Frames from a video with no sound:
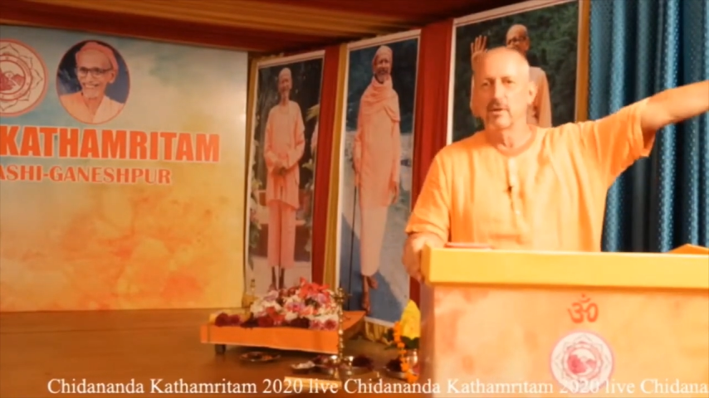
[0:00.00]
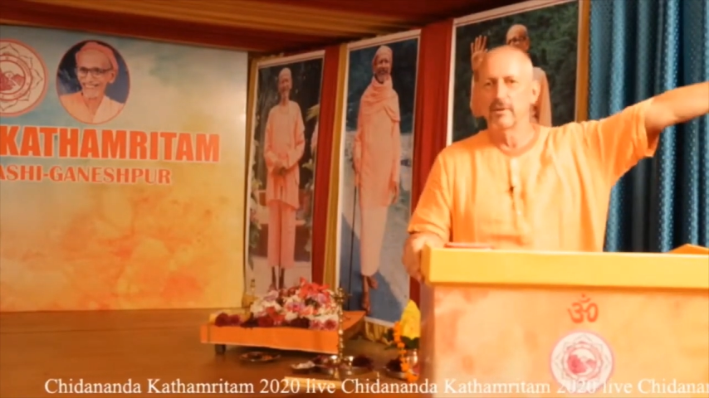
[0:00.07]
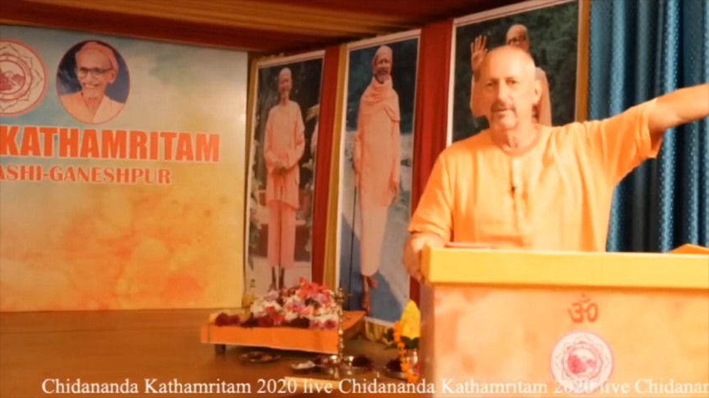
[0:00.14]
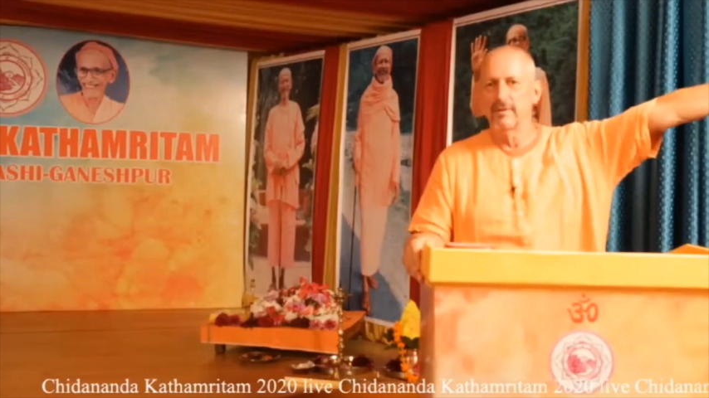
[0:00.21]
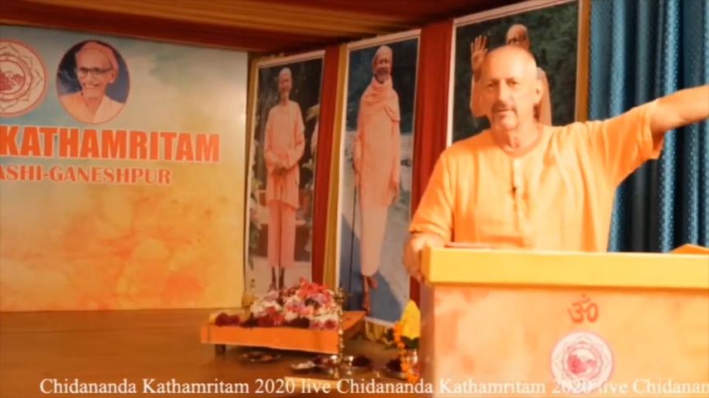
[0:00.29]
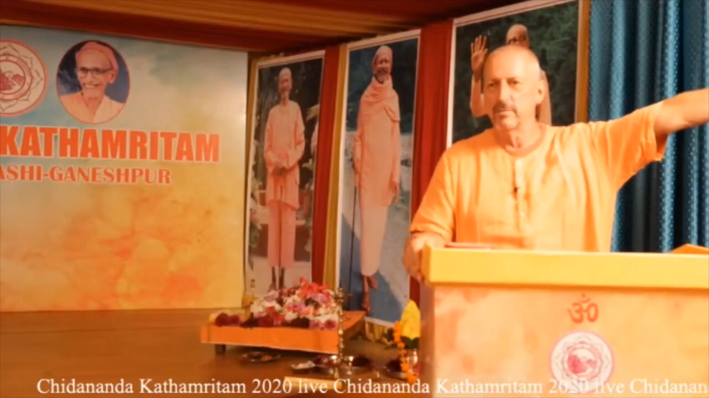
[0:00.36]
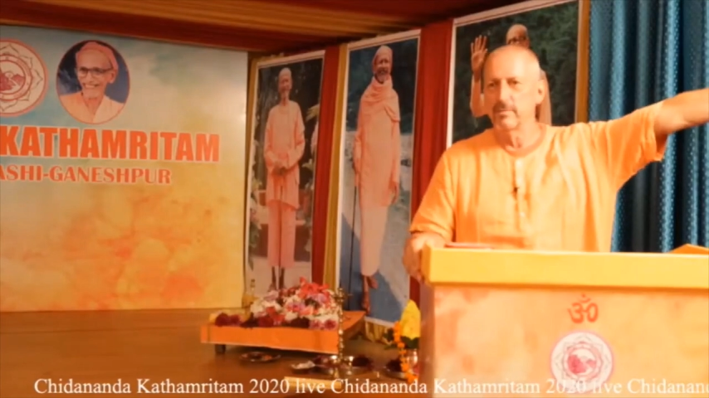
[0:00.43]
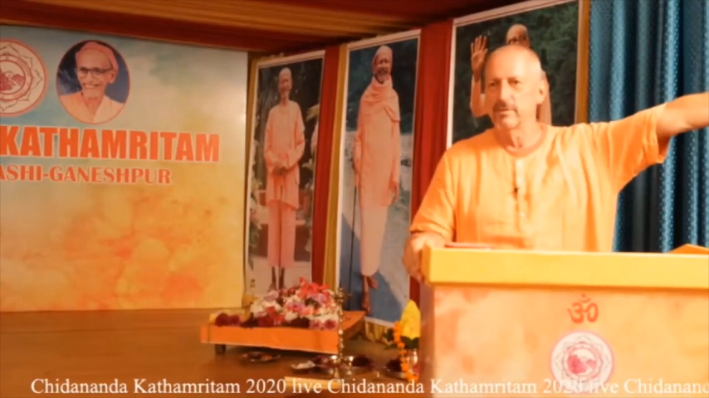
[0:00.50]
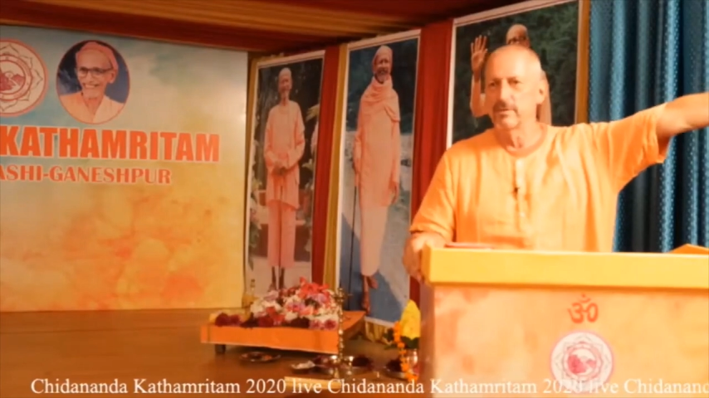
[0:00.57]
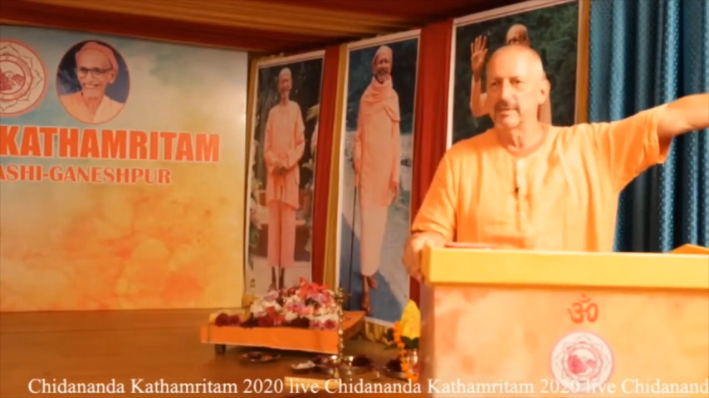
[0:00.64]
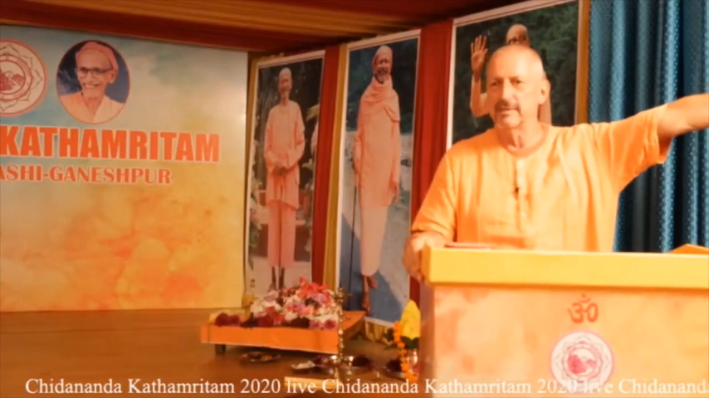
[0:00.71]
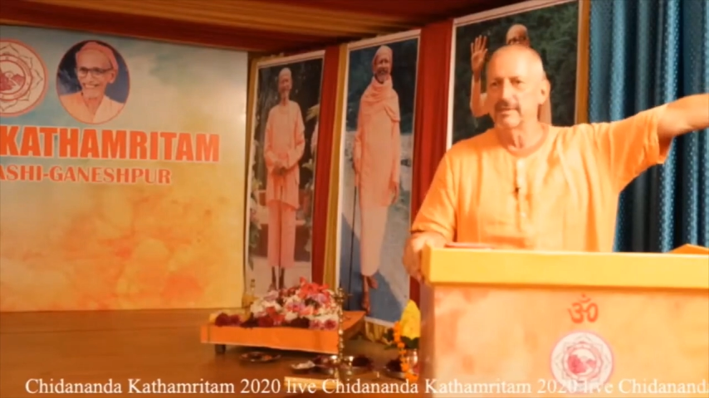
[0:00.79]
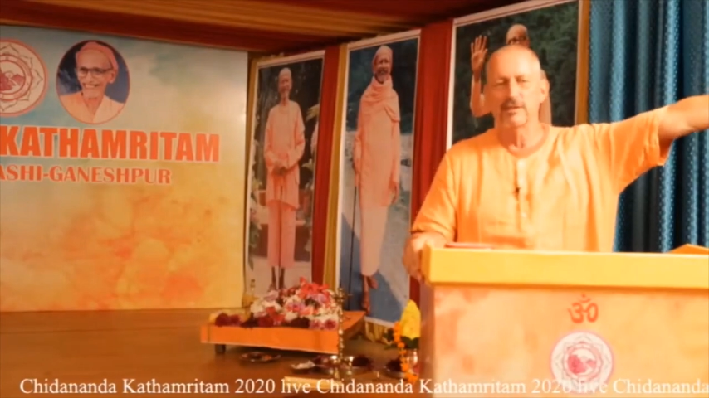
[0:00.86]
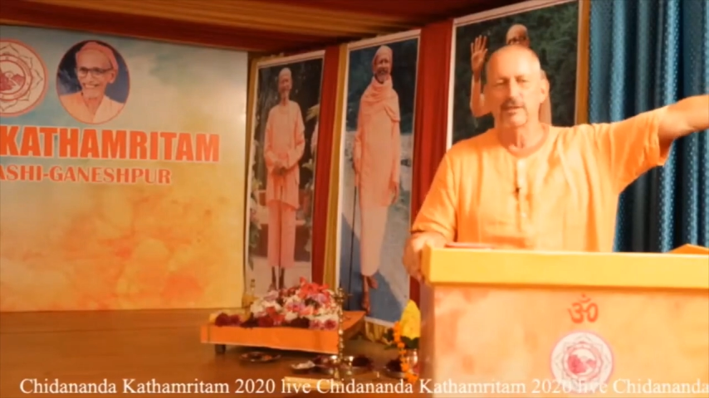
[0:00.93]
in
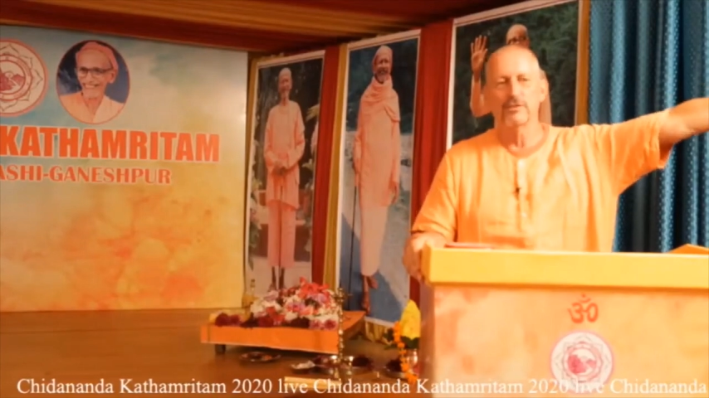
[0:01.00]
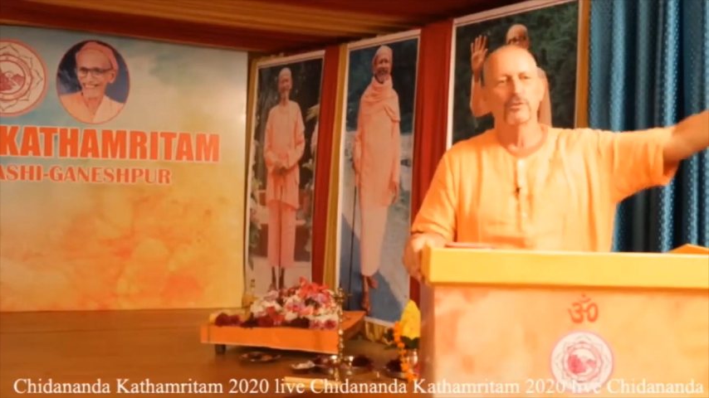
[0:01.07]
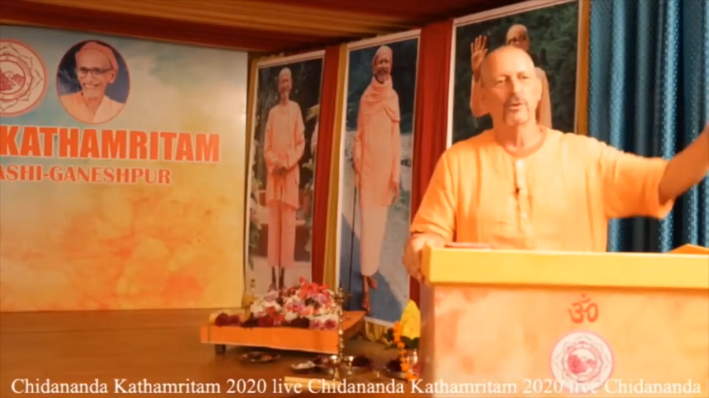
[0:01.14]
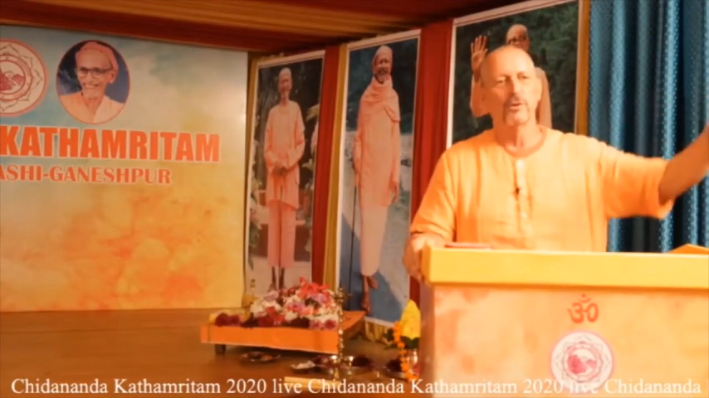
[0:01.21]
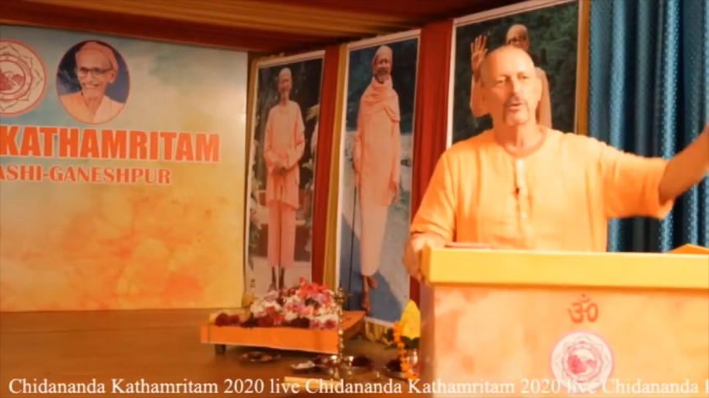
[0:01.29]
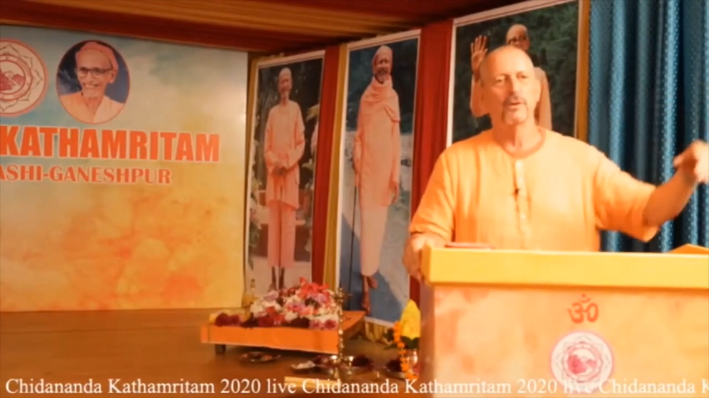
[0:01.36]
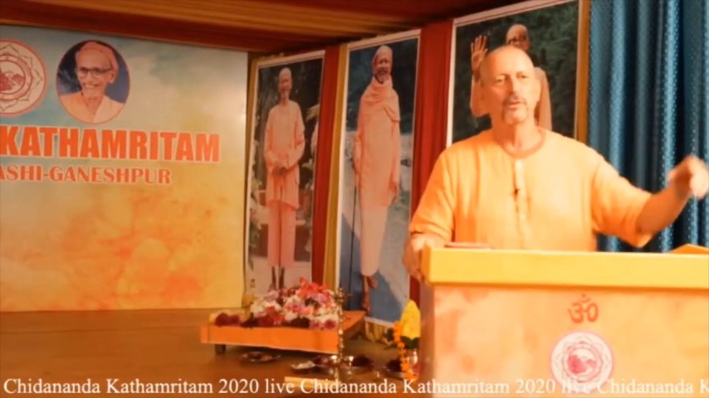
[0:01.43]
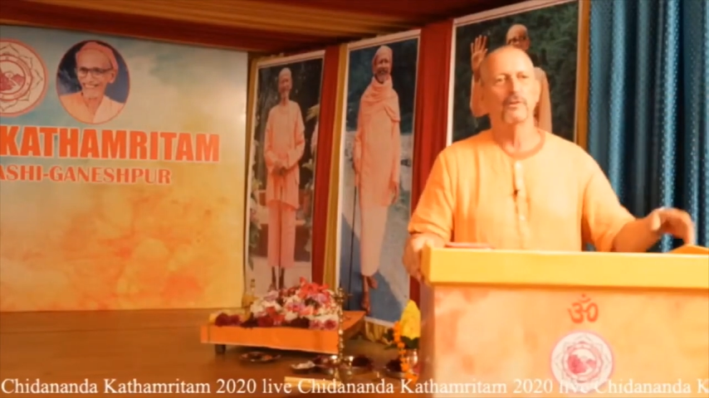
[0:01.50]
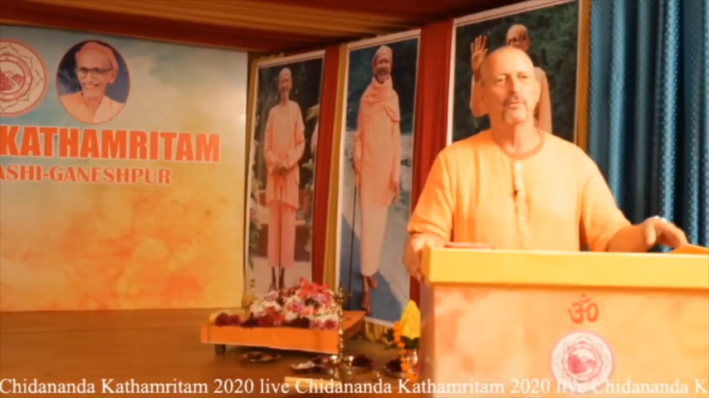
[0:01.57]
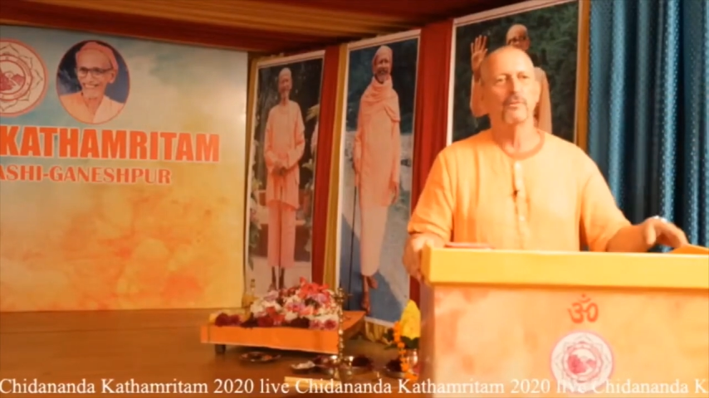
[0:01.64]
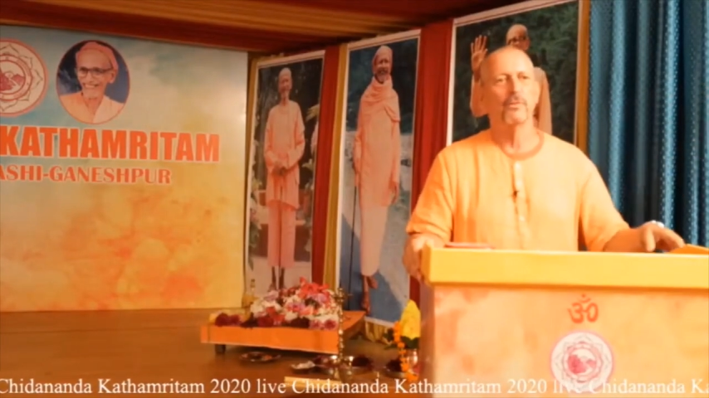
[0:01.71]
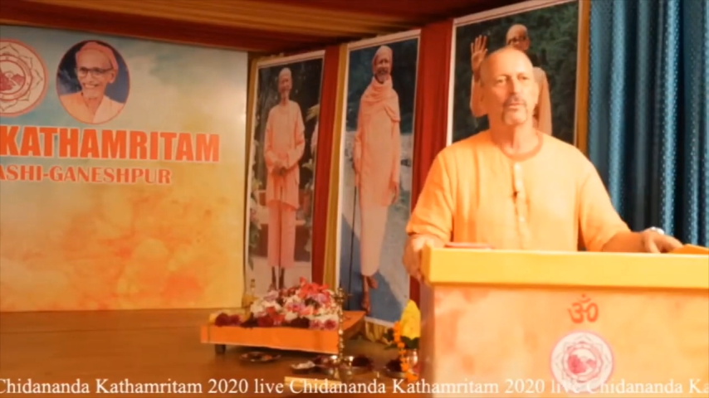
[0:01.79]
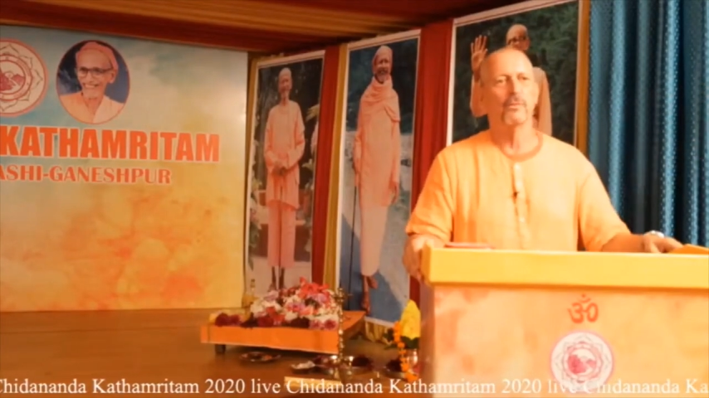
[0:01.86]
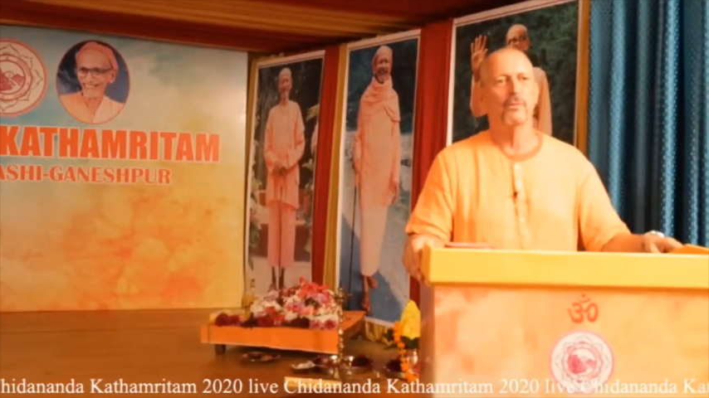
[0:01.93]
the building
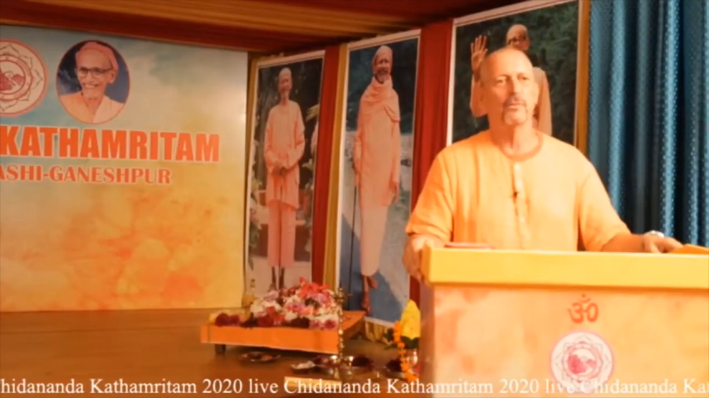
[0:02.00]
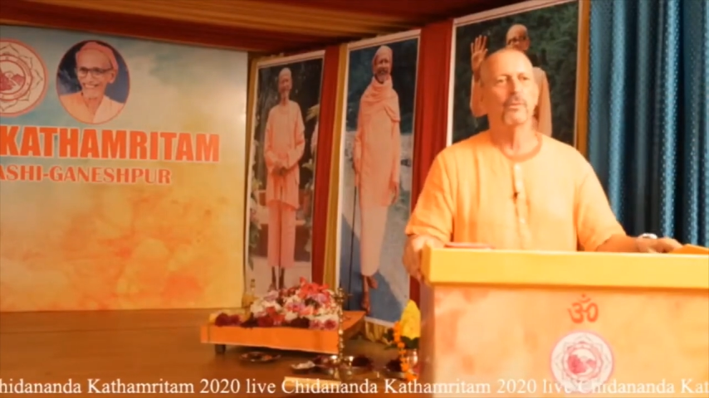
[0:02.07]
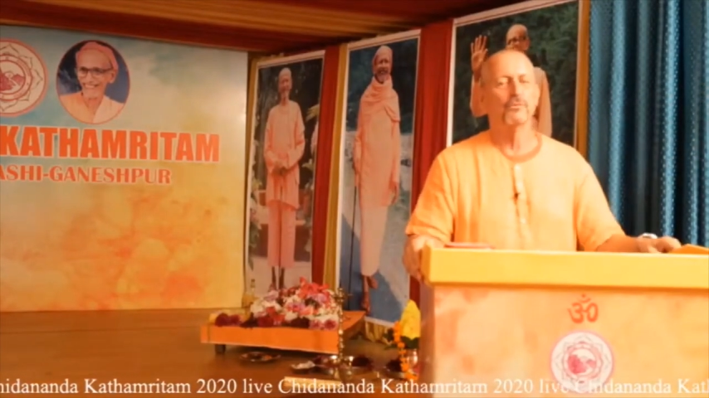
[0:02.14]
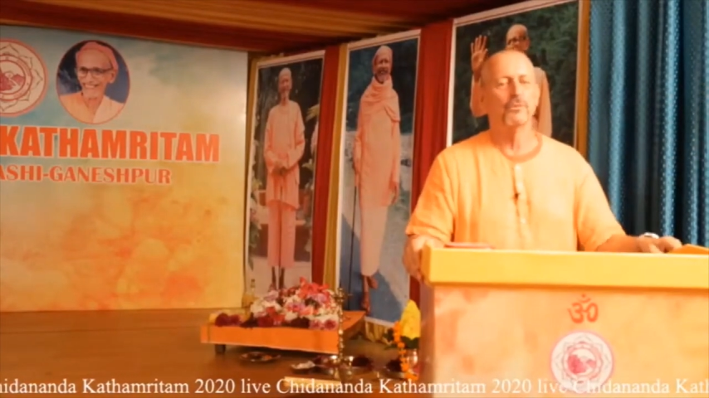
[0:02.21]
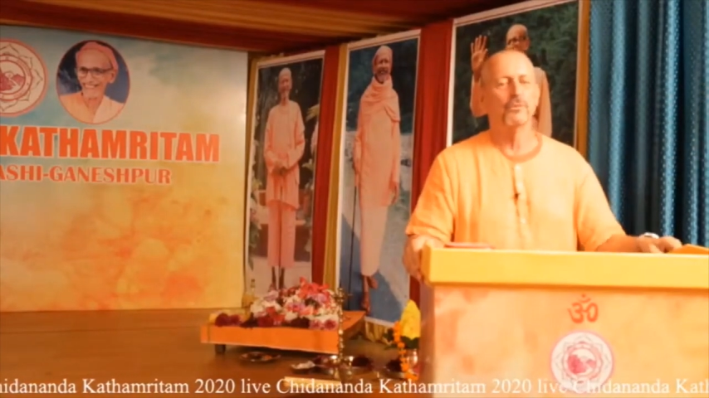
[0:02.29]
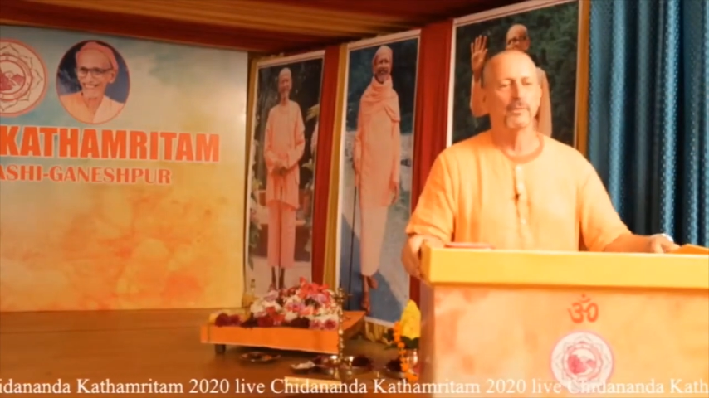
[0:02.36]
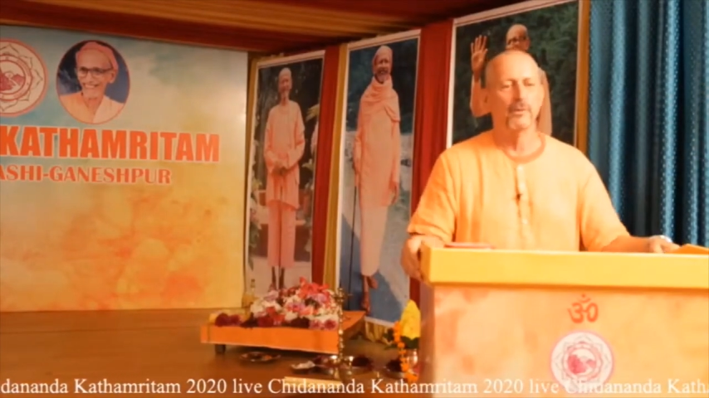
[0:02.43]
next door,